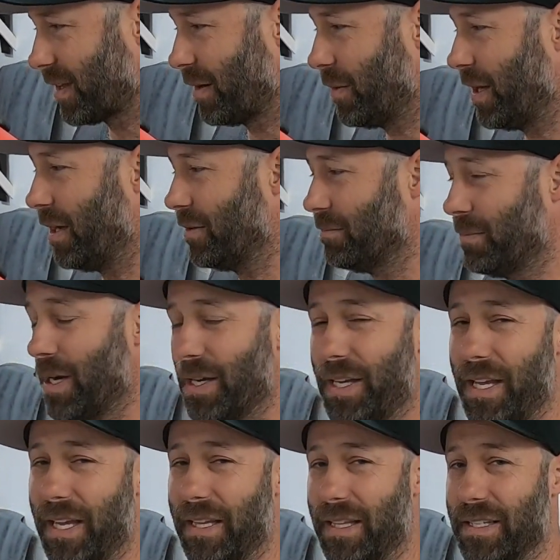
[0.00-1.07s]
well,
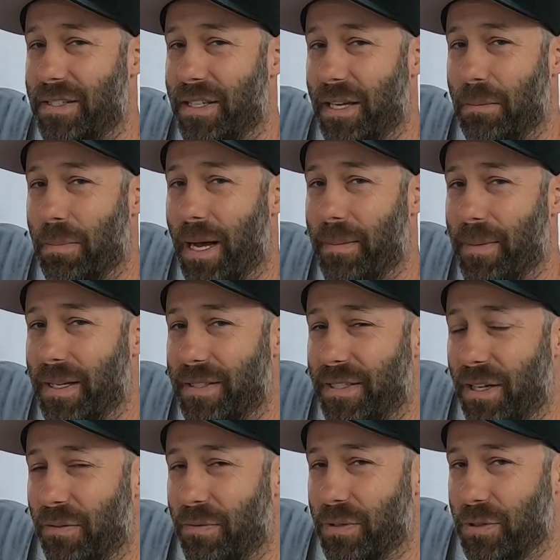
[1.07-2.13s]
monkeying this in by
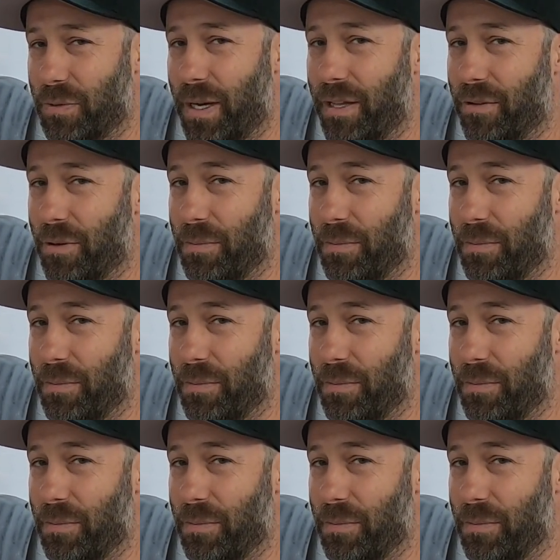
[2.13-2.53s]
myself was rather